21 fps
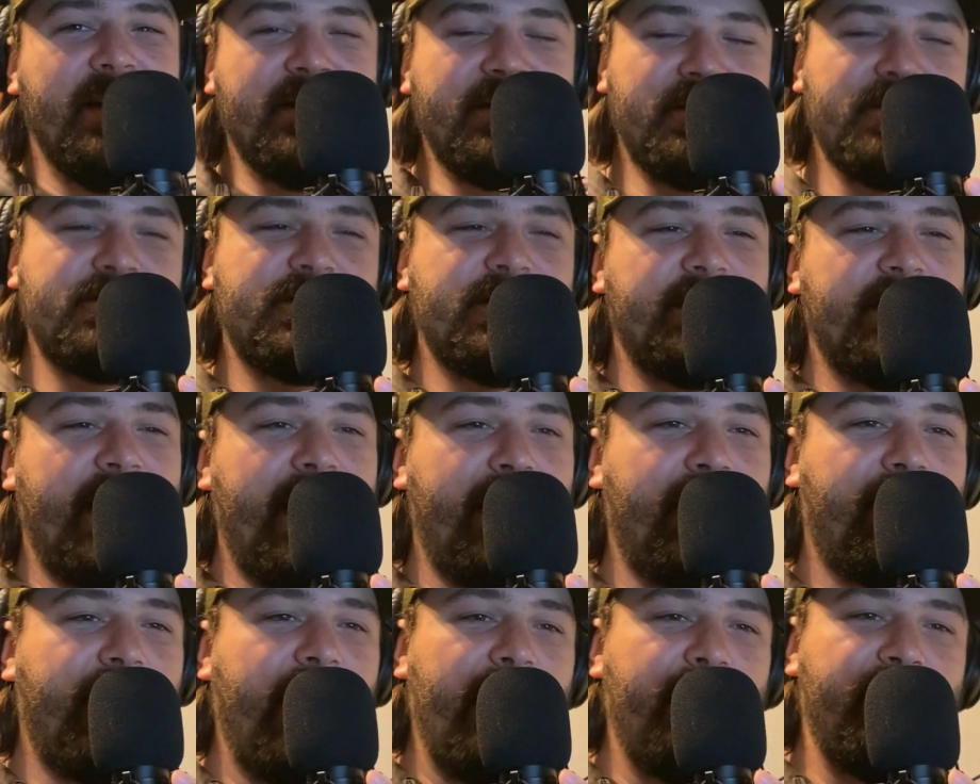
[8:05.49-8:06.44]
You're just in
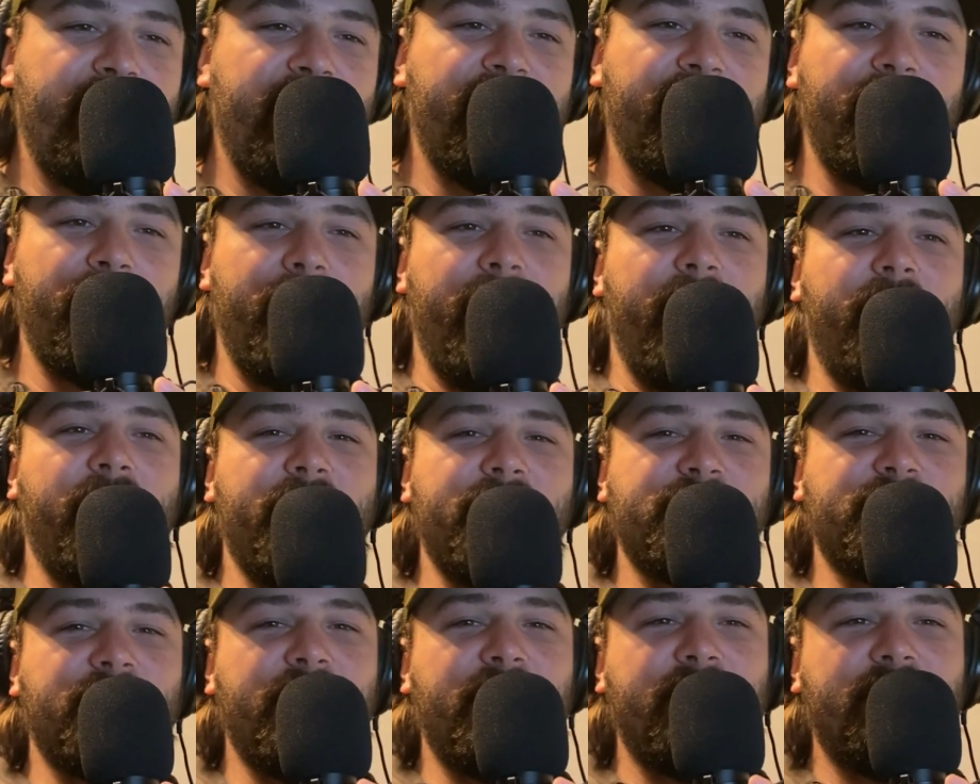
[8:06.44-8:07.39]
that crappy of a
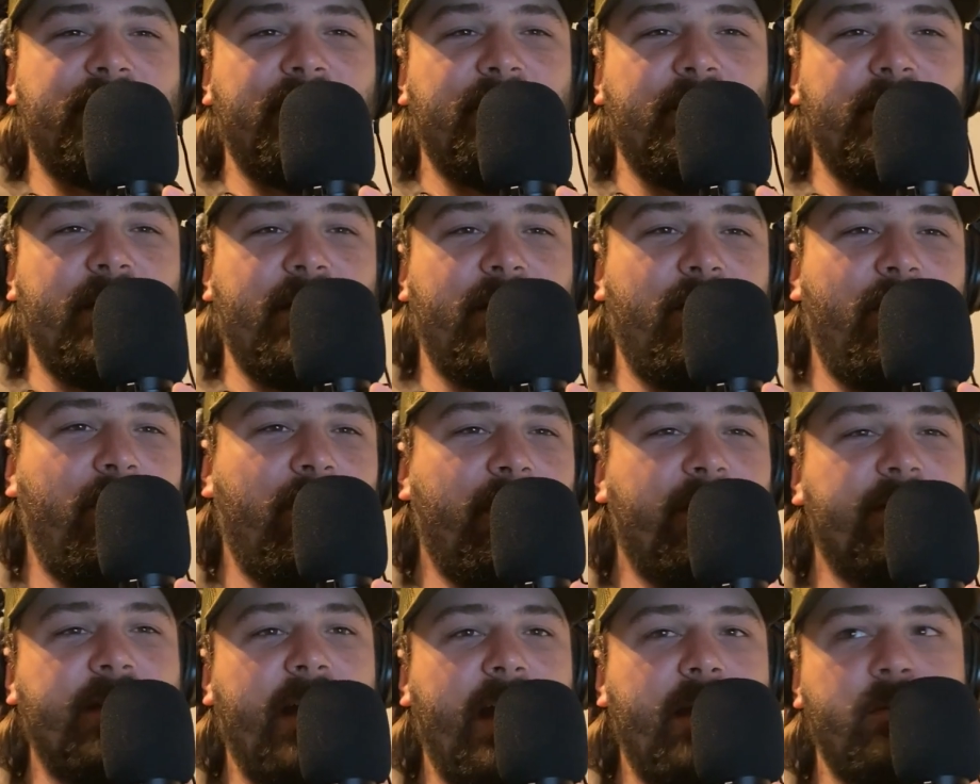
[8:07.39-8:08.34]
marriage where you have to
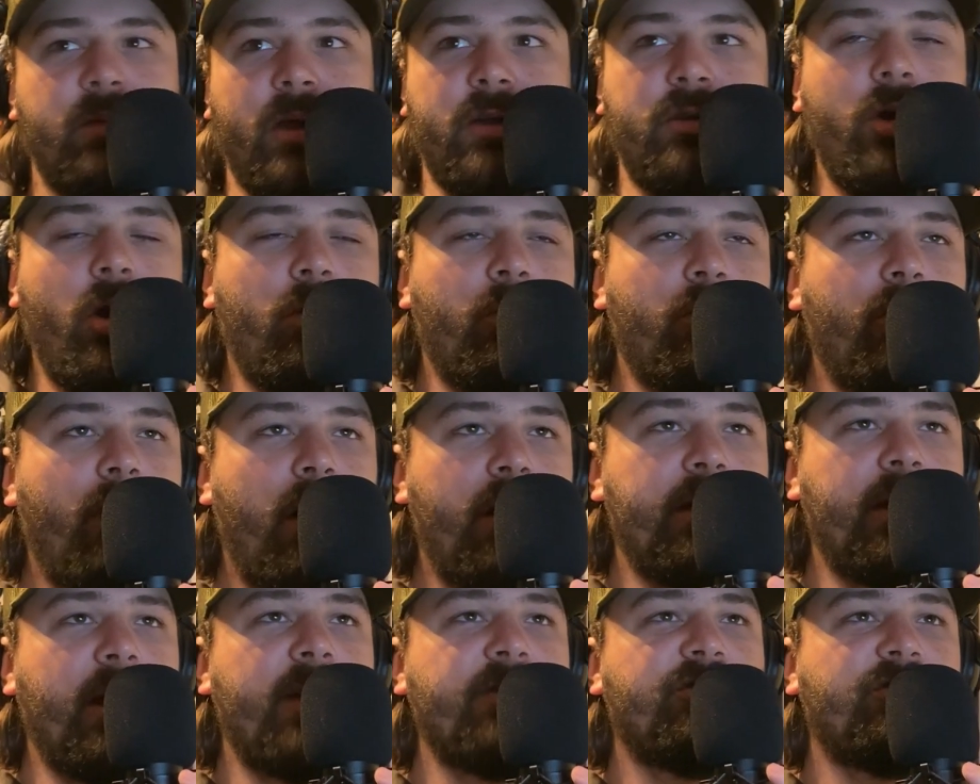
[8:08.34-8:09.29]
record that and be like, no,
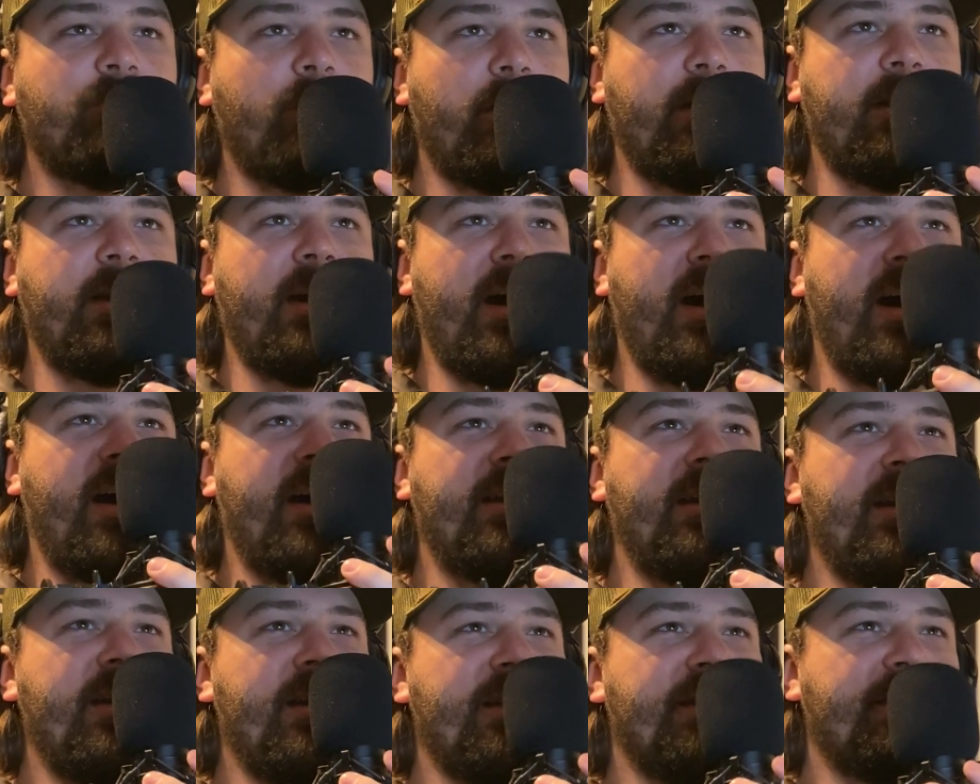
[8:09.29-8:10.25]
honey, I swear to God,
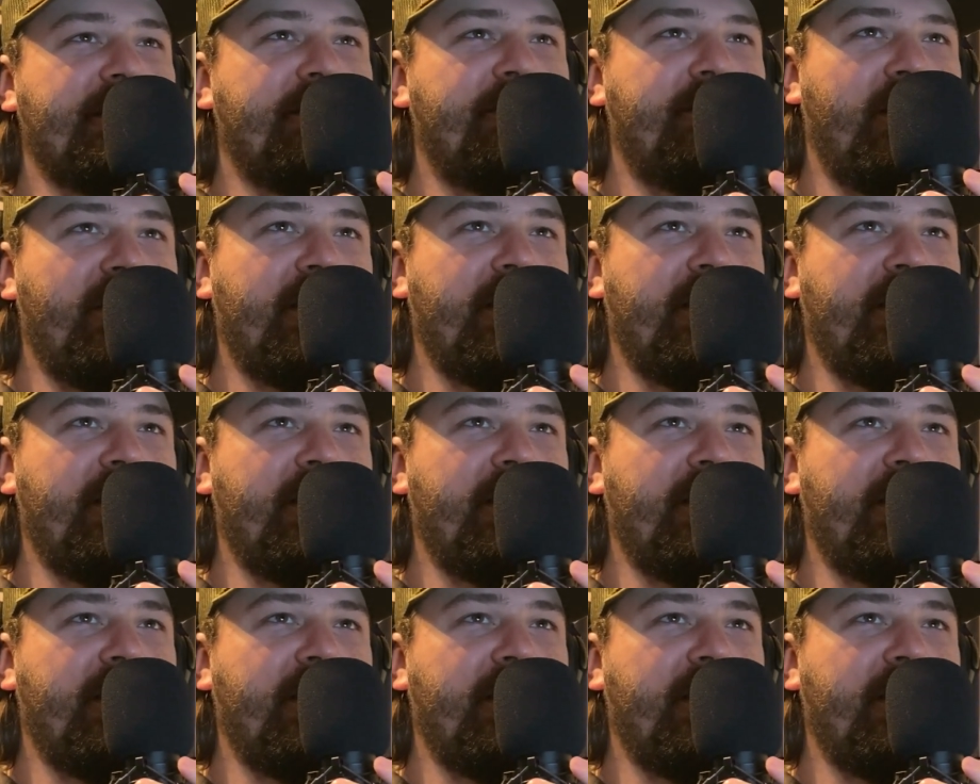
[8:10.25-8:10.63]
the